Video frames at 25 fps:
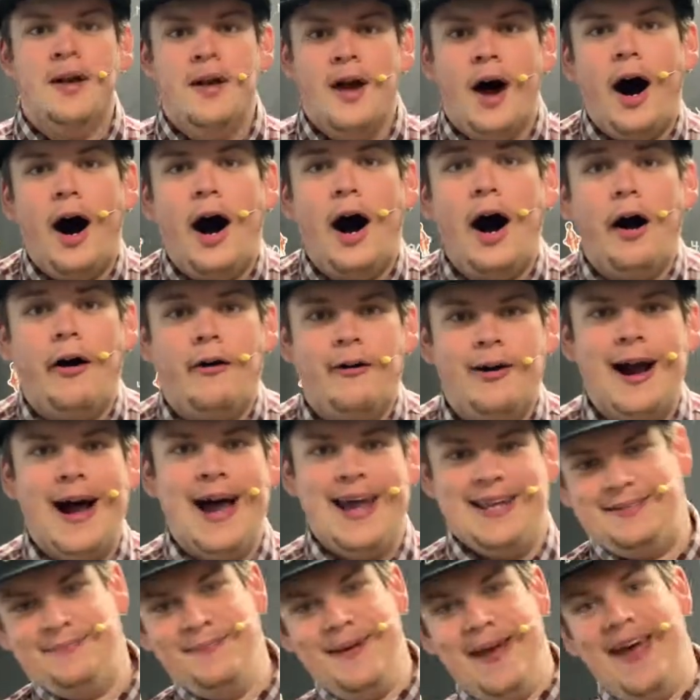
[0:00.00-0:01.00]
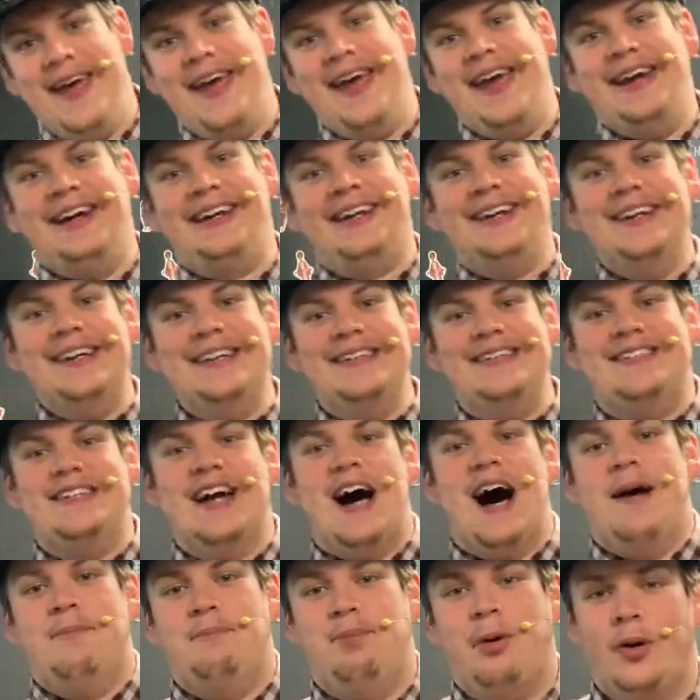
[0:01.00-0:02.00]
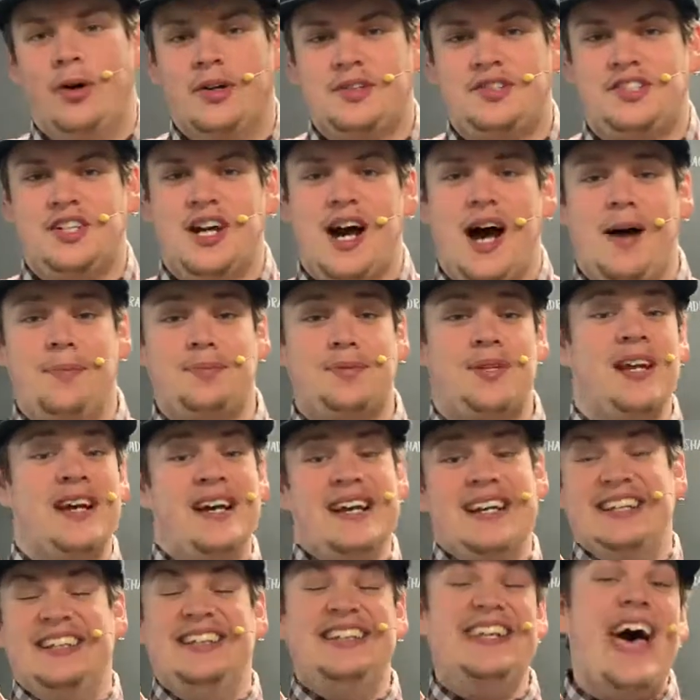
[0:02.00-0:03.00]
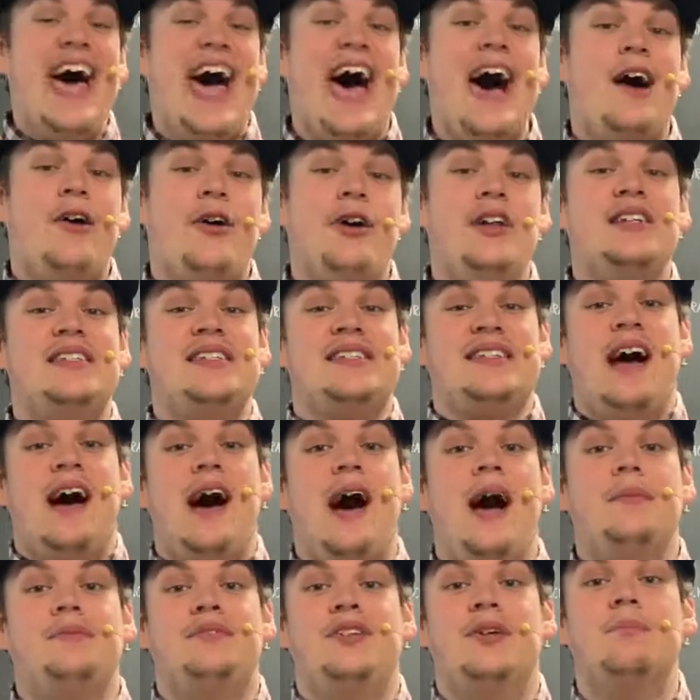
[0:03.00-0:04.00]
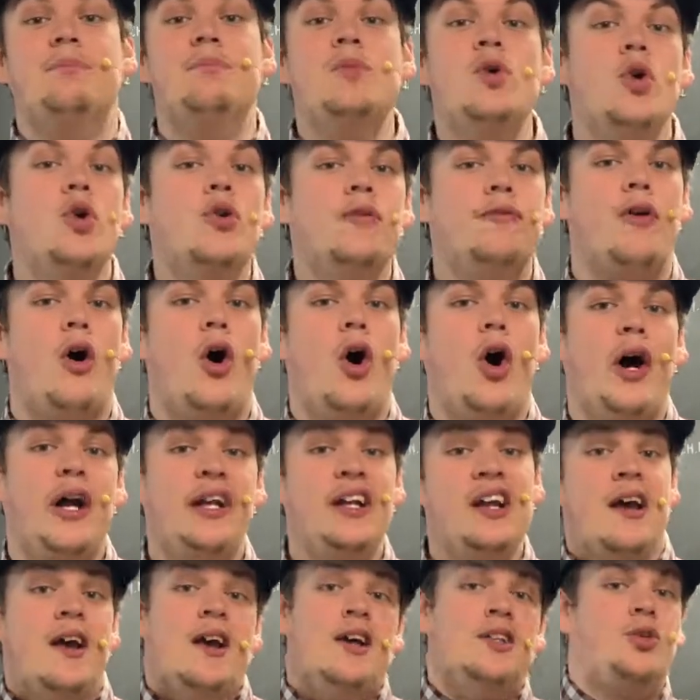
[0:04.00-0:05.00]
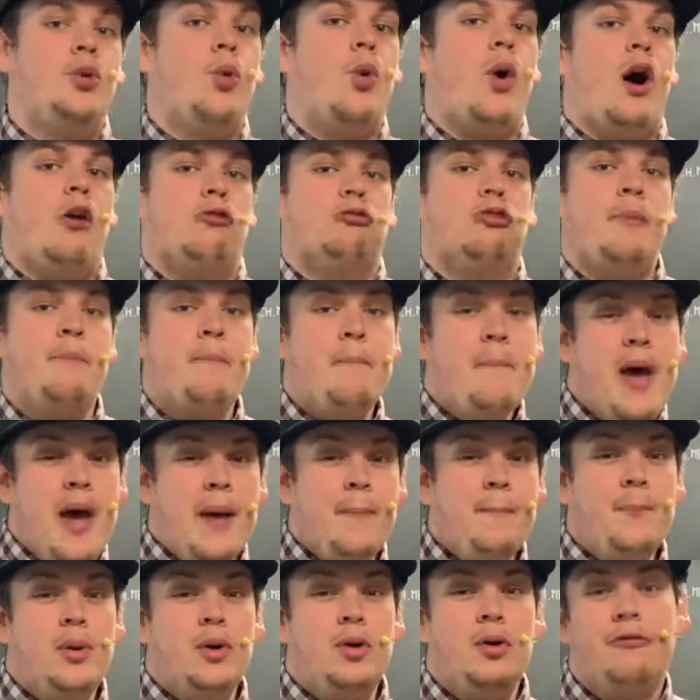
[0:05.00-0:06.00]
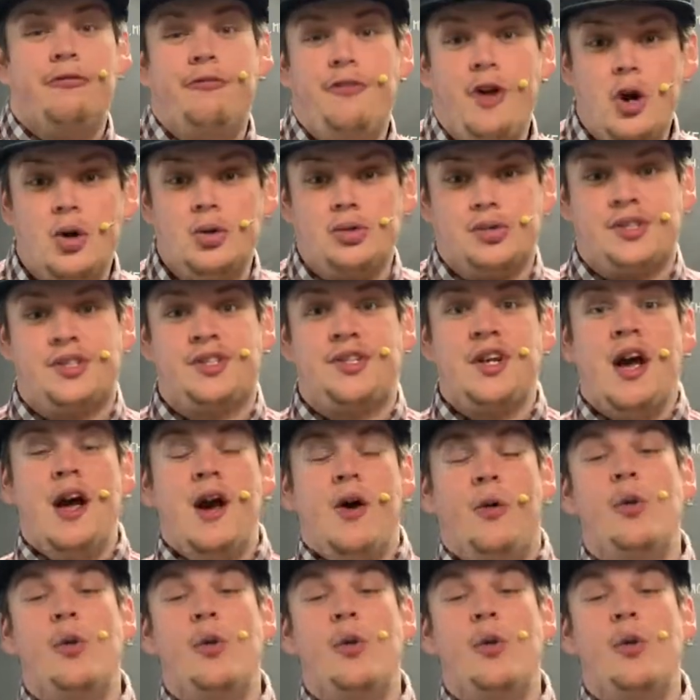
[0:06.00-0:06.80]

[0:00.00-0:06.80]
All right, man. Good job, pork chops. Now it is time to move on to our remember verse.